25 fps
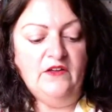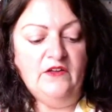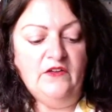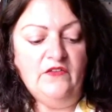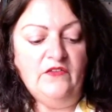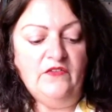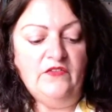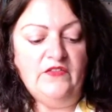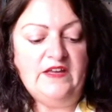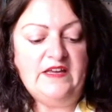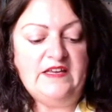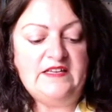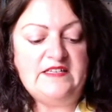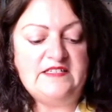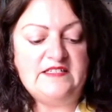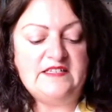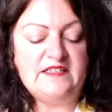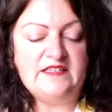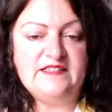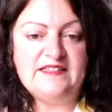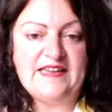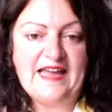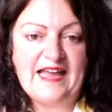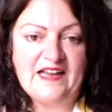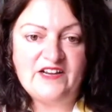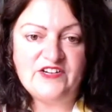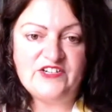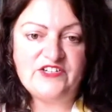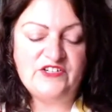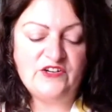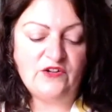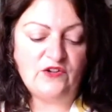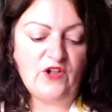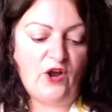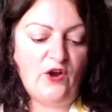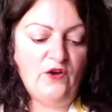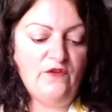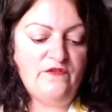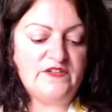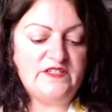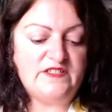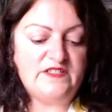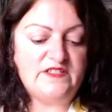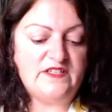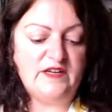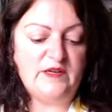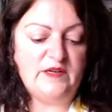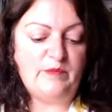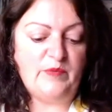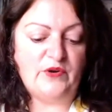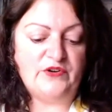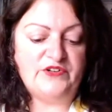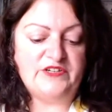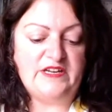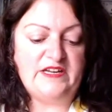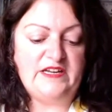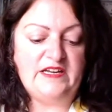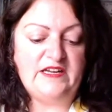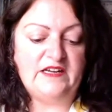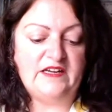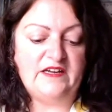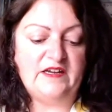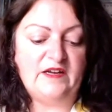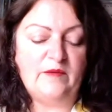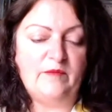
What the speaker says: This national oversight body